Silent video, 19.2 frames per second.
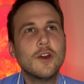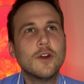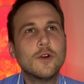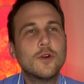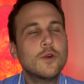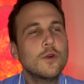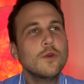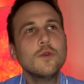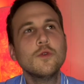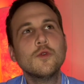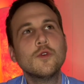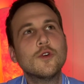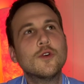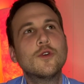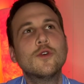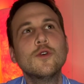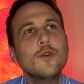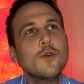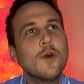
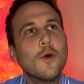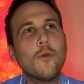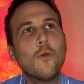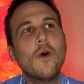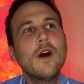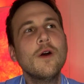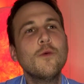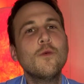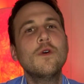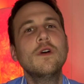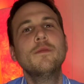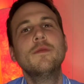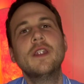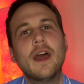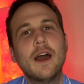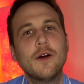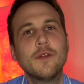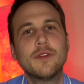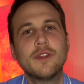what women
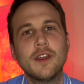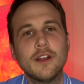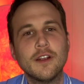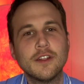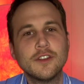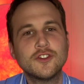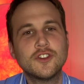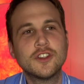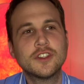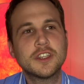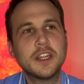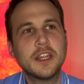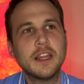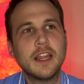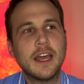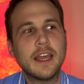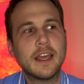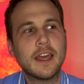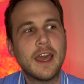out there is just gonna
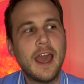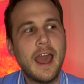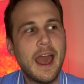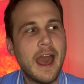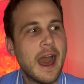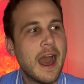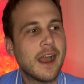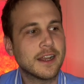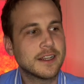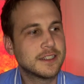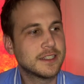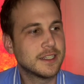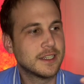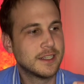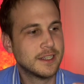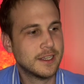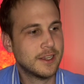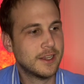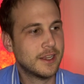like act
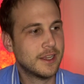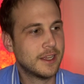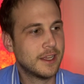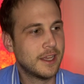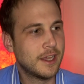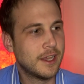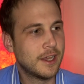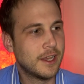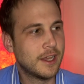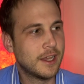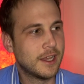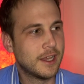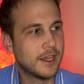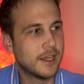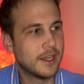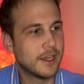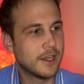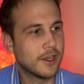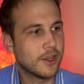
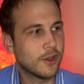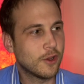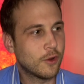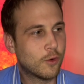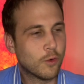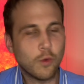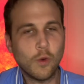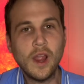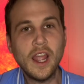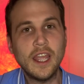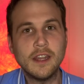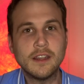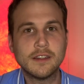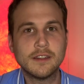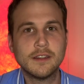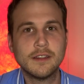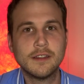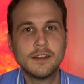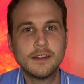great
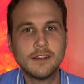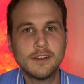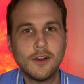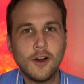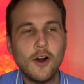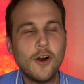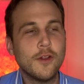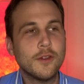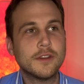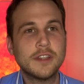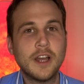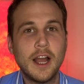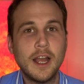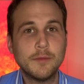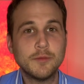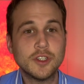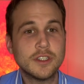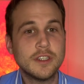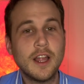all the
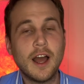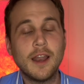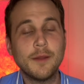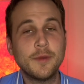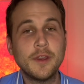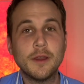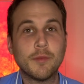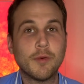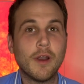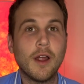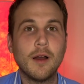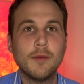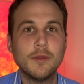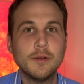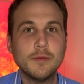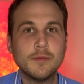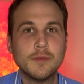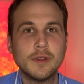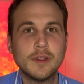time, just not be a
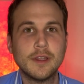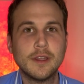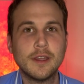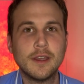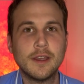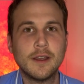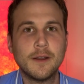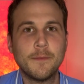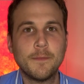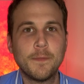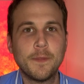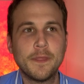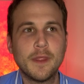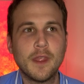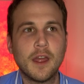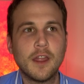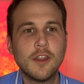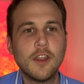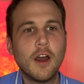problem,
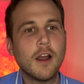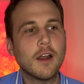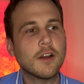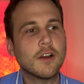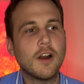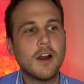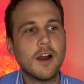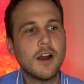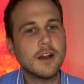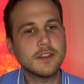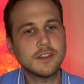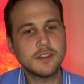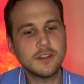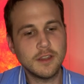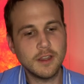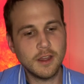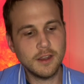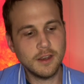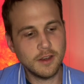not cause
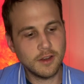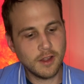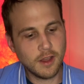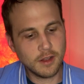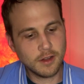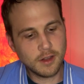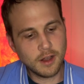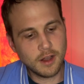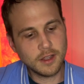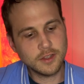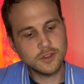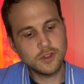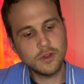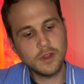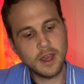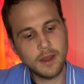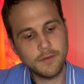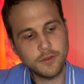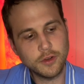you
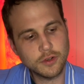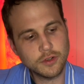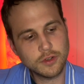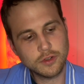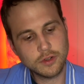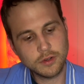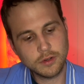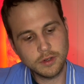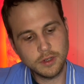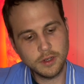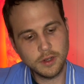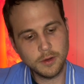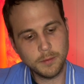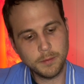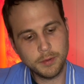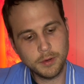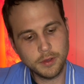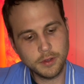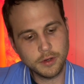to have your,
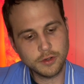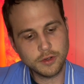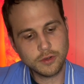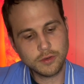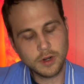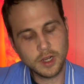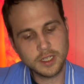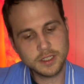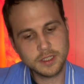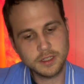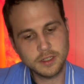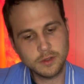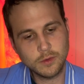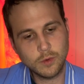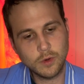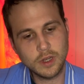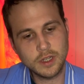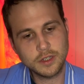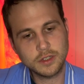put your trust in
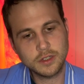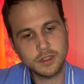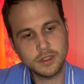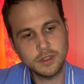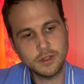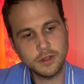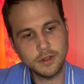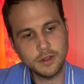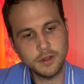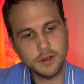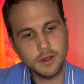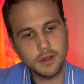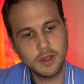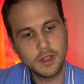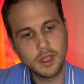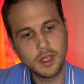question, or